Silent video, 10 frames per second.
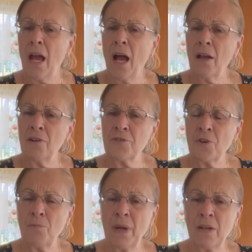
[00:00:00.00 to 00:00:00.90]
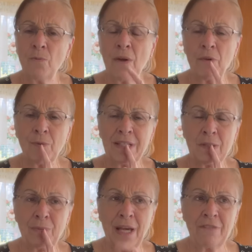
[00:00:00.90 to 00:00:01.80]
I also made the
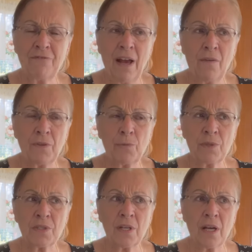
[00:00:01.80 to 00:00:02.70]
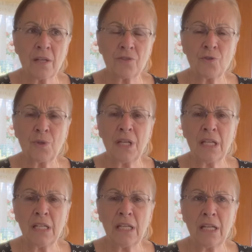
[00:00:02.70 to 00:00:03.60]
recipe I'd found that was
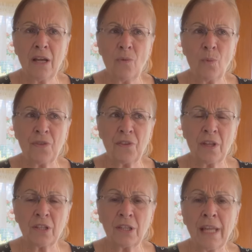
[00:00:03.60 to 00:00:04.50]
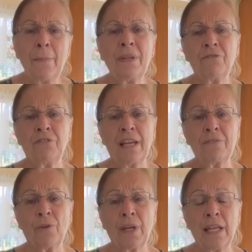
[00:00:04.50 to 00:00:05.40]
zucchini with lemon
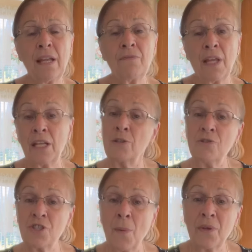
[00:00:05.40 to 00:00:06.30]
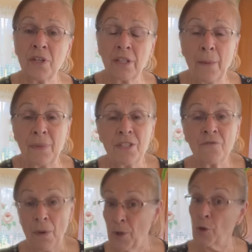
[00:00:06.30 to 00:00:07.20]
flavoring in it, that I used some of the lemons
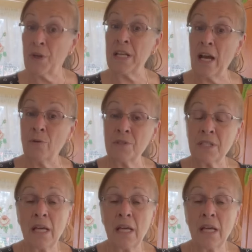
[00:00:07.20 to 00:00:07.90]
from our greenhouse.